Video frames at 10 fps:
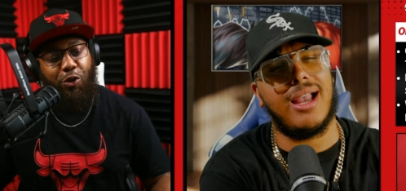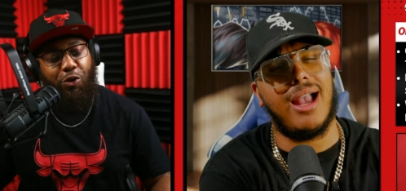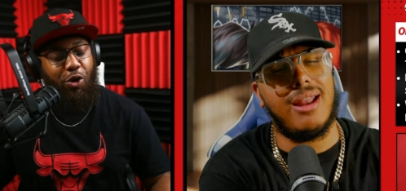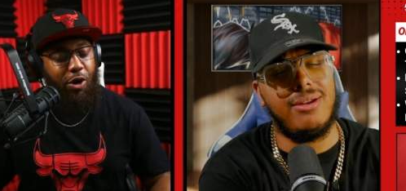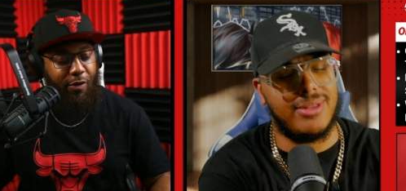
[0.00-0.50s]
Speaker 1: like,
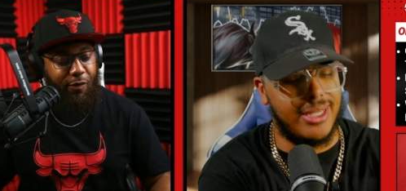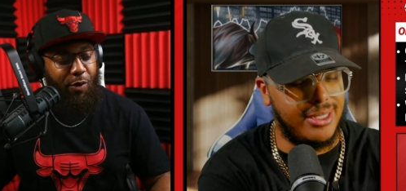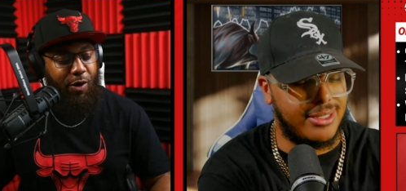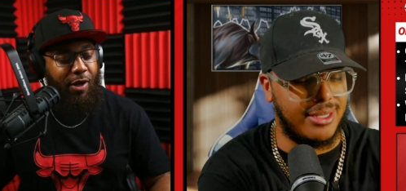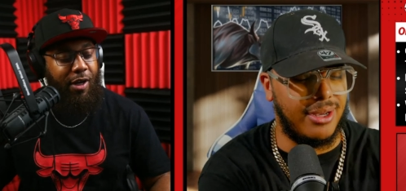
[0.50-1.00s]
I don't think
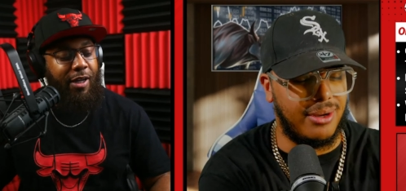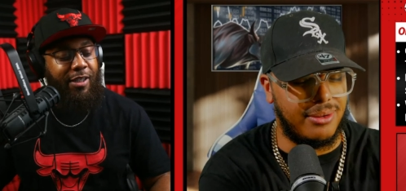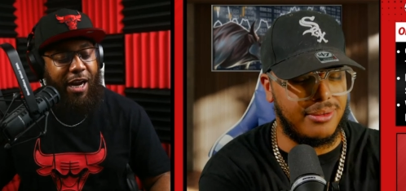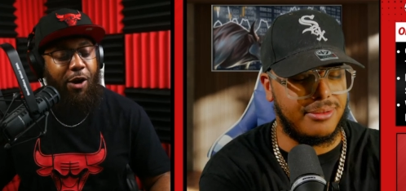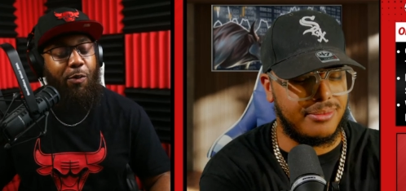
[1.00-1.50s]
so.
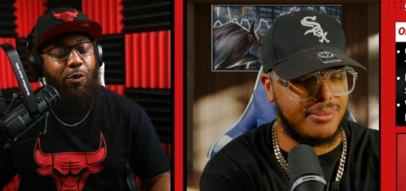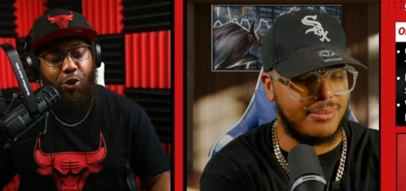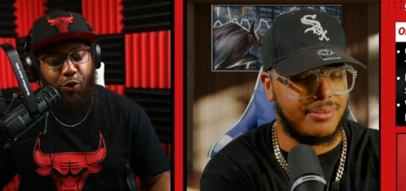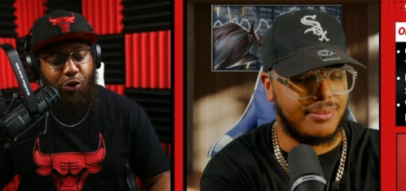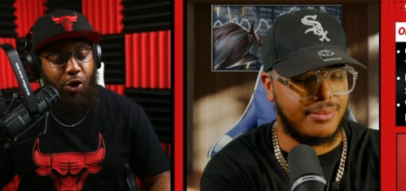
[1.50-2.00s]
Terrible's
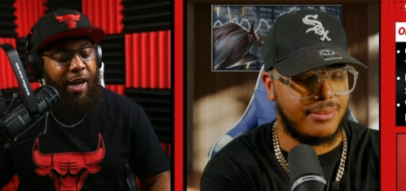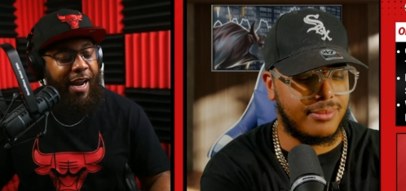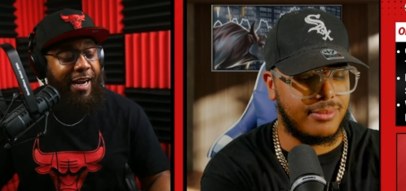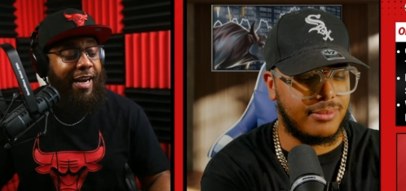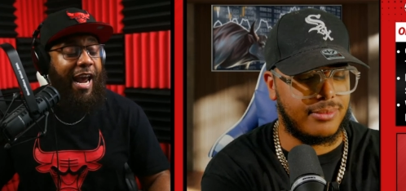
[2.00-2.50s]
too strong. He
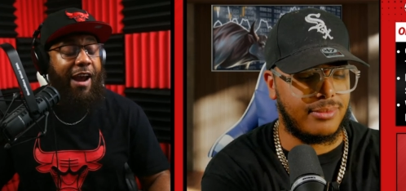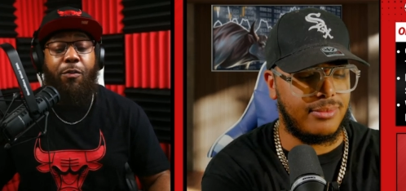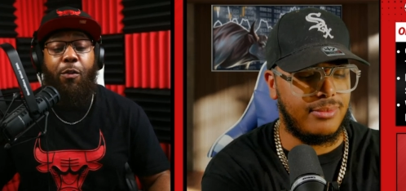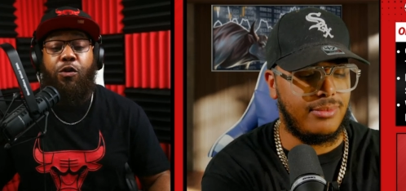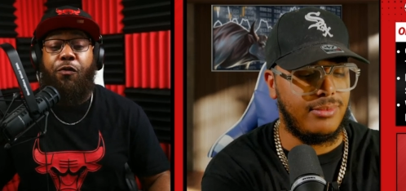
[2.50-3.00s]
didn't have the
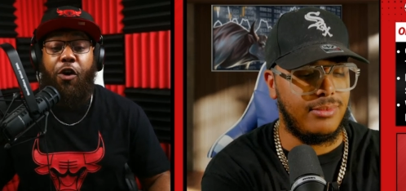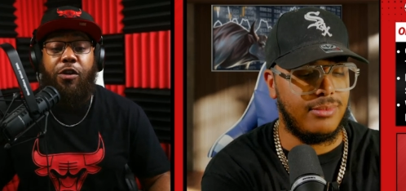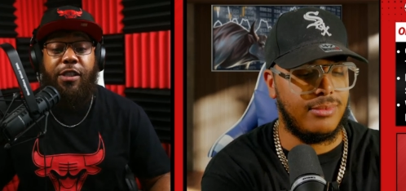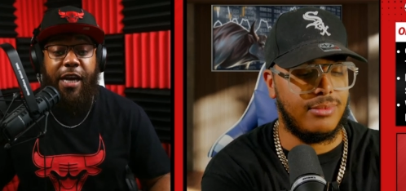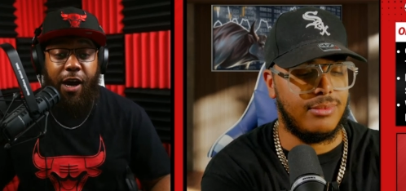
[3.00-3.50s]
most
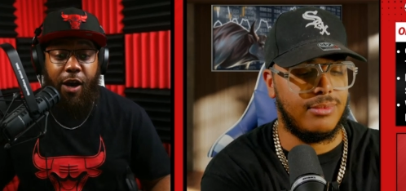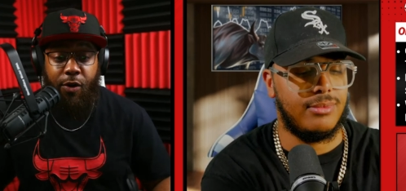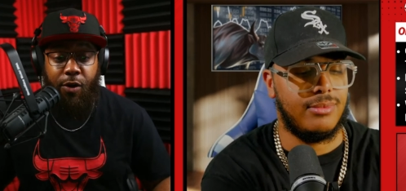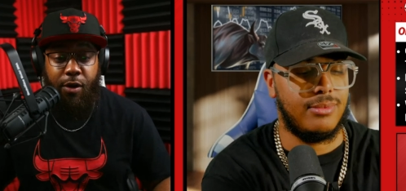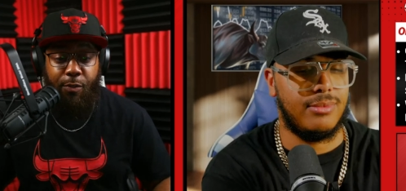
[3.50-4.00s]
versatile
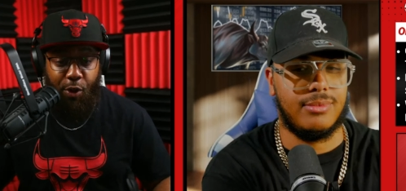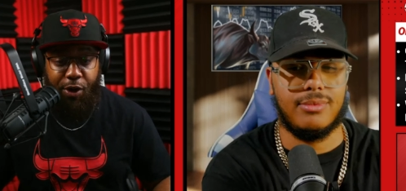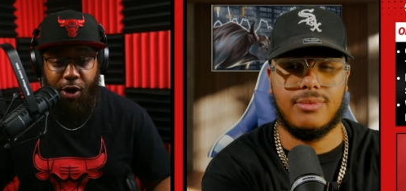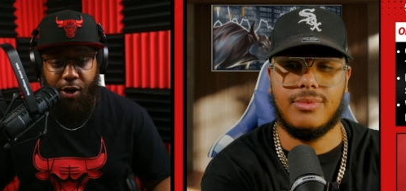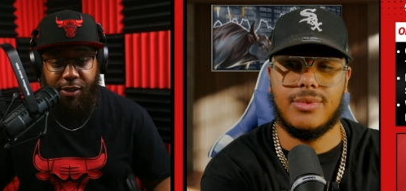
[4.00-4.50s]
point
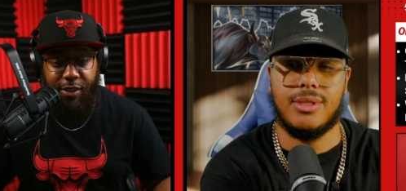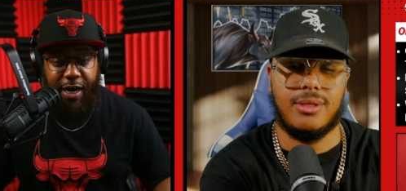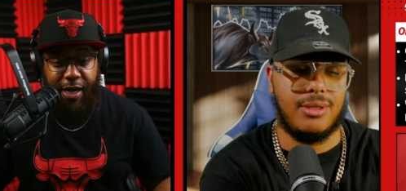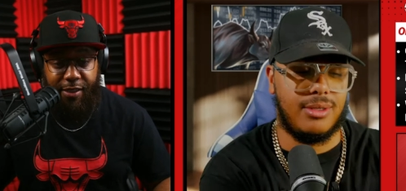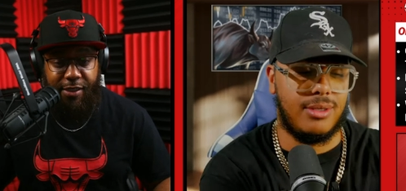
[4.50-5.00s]
guards in
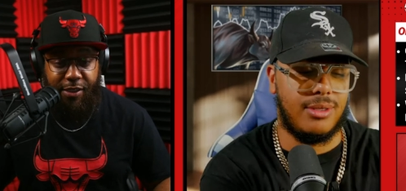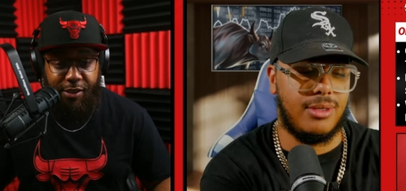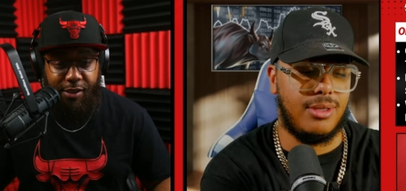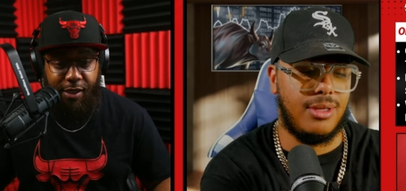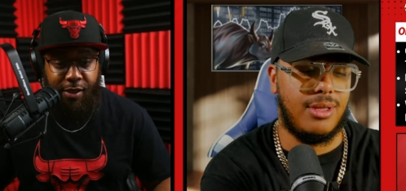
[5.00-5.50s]
college, I should
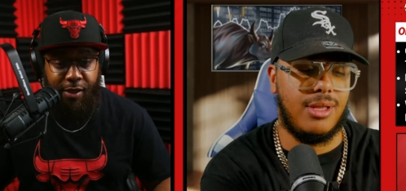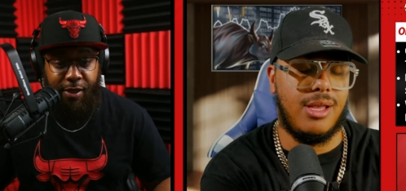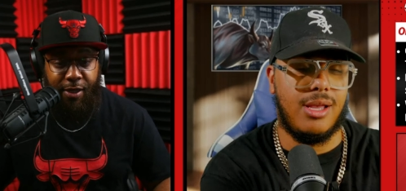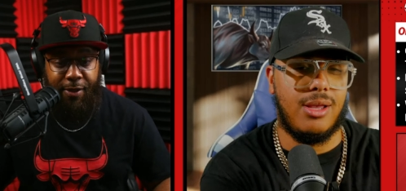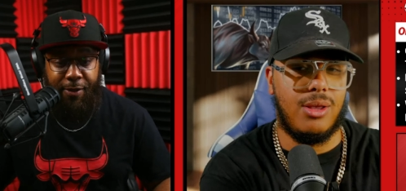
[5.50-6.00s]
say.
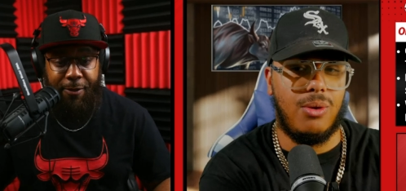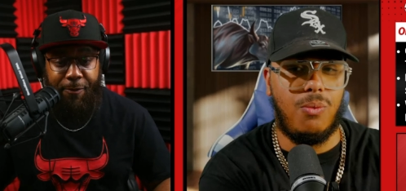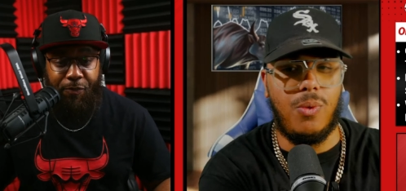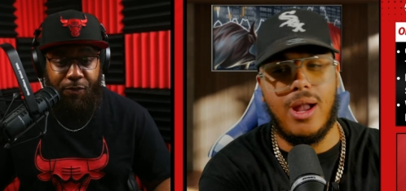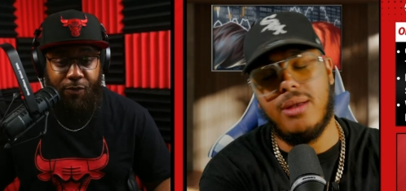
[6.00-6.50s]

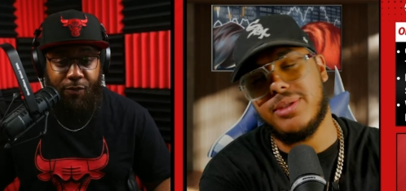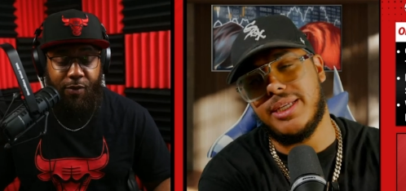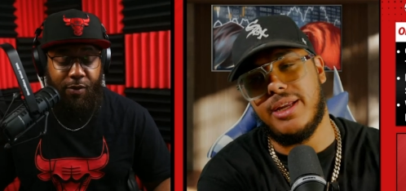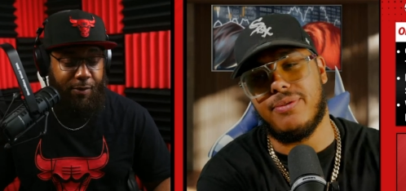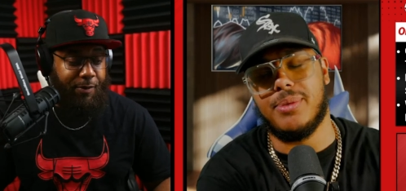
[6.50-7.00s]
Speaker 2: Well, it was a
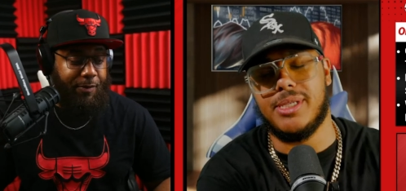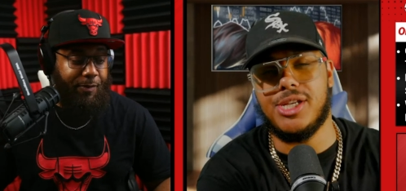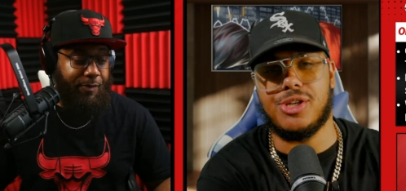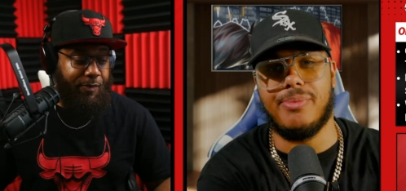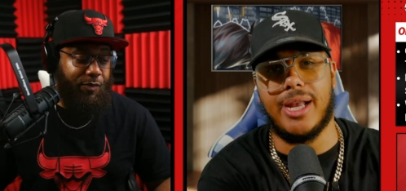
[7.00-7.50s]
different
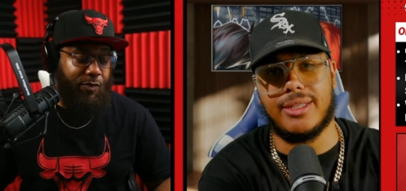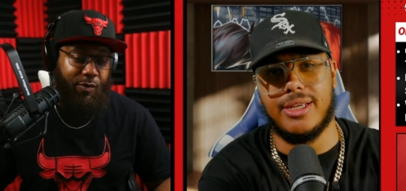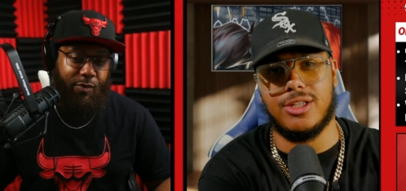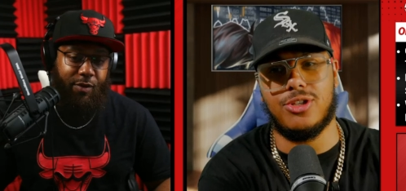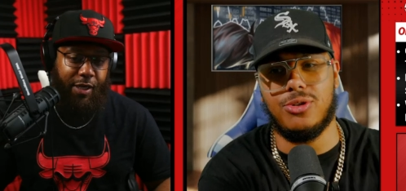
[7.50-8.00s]
position back then
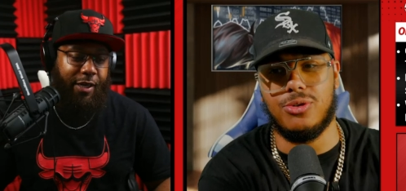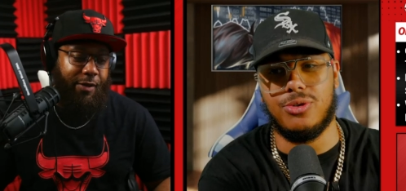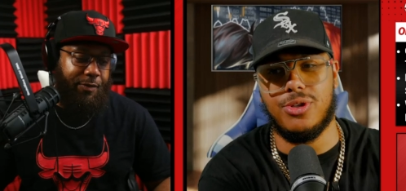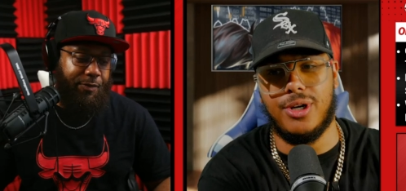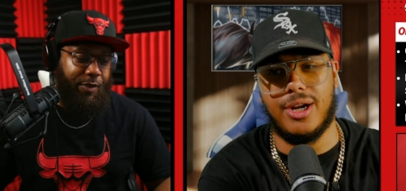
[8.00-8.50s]
too. Yeah. You
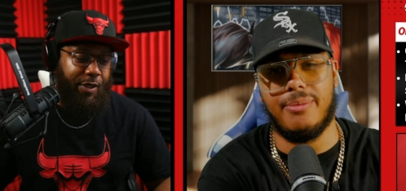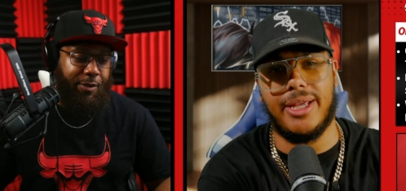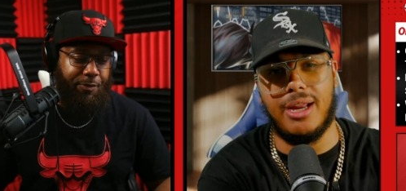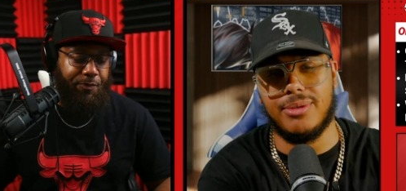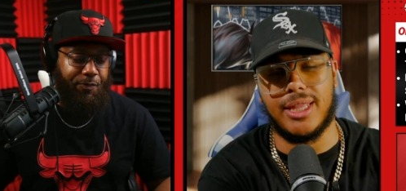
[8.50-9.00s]
know what I mean?
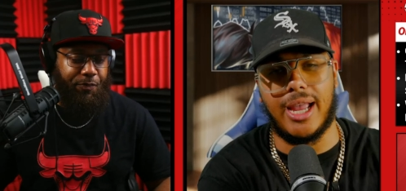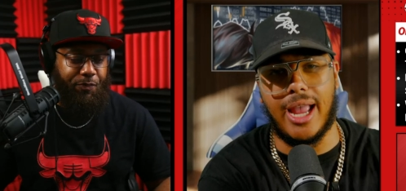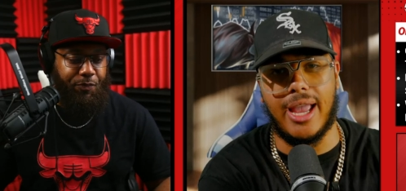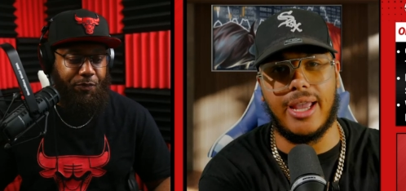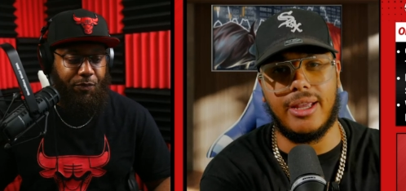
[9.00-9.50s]
It was like,
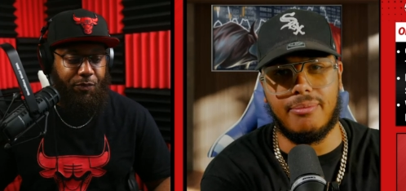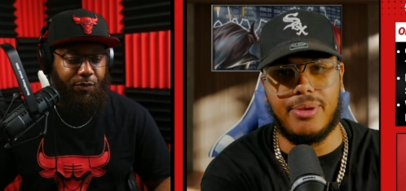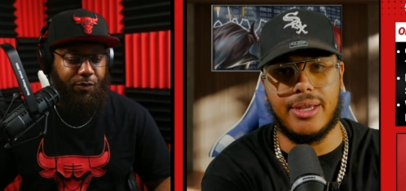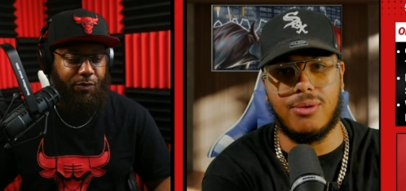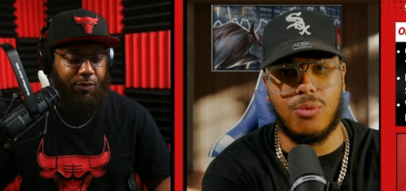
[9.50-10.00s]
hey,
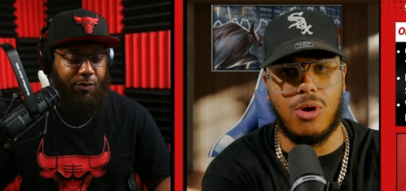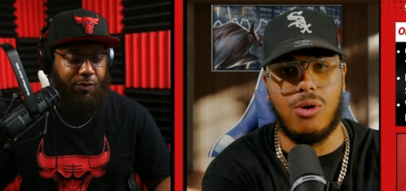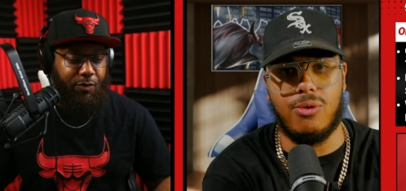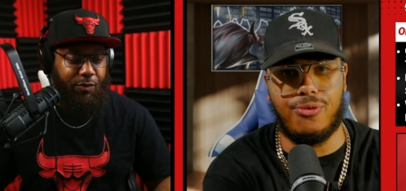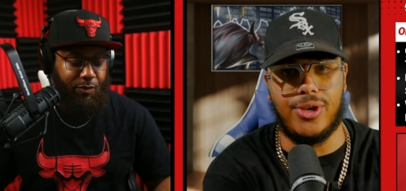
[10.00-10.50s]
pick and roll,
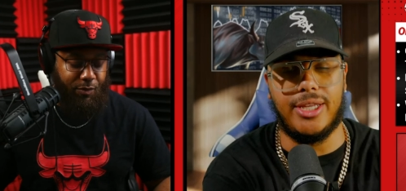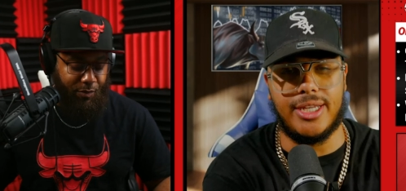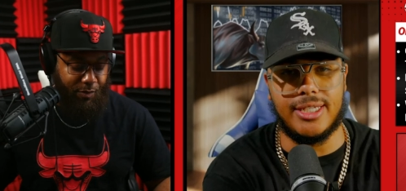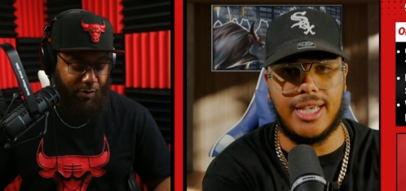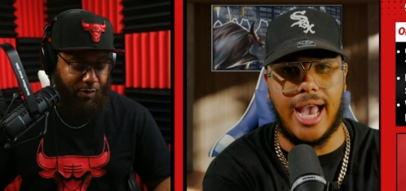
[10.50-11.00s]
feed
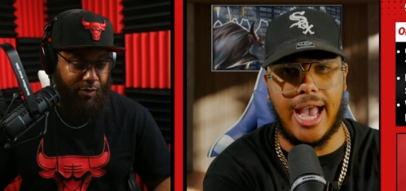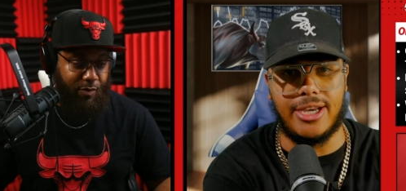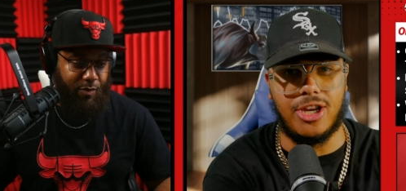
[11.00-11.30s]
this guy. No,